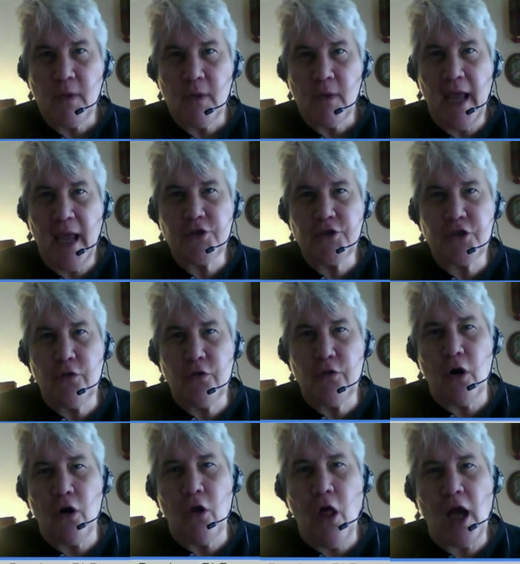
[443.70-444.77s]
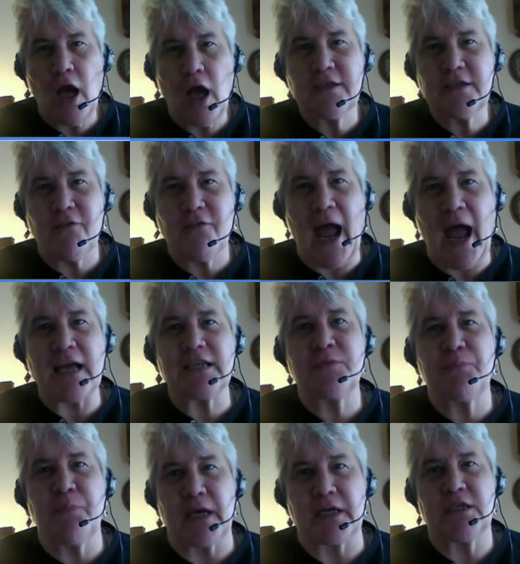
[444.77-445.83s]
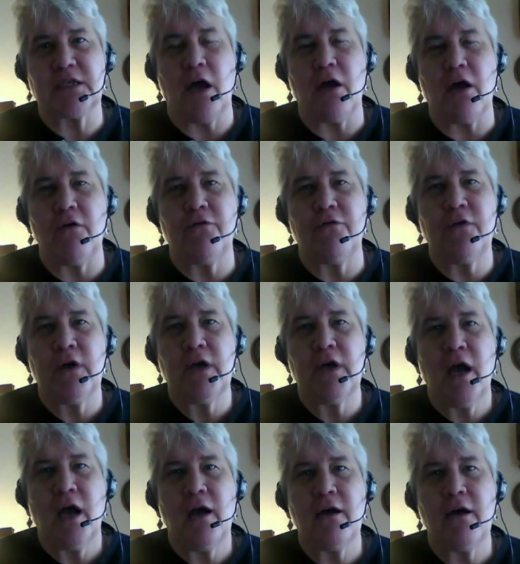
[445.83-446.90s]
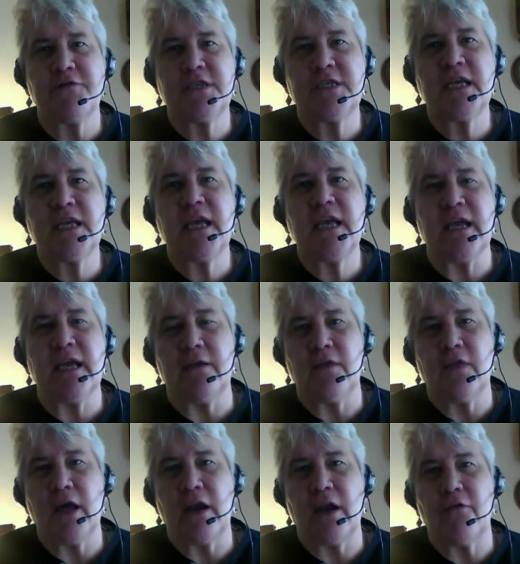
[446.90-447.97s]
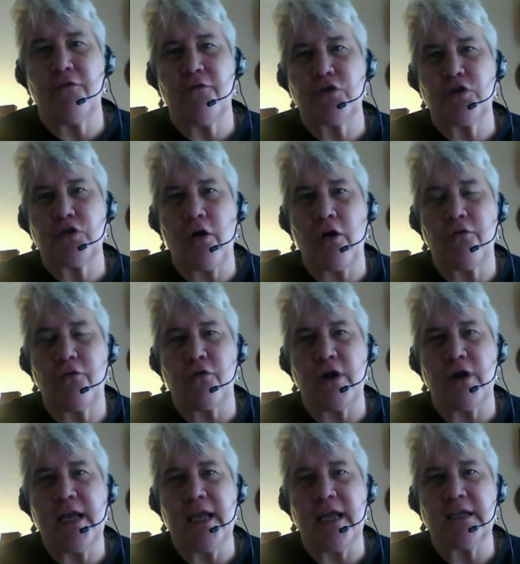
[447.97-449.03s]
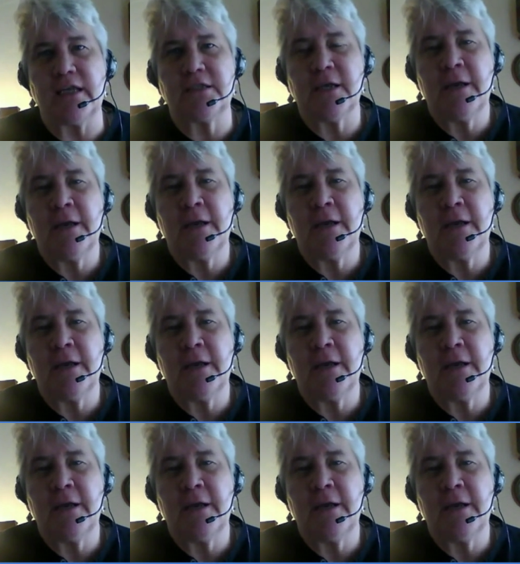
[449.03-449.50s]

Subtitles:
And so there are lots of aspects of seeing that a photographer needs.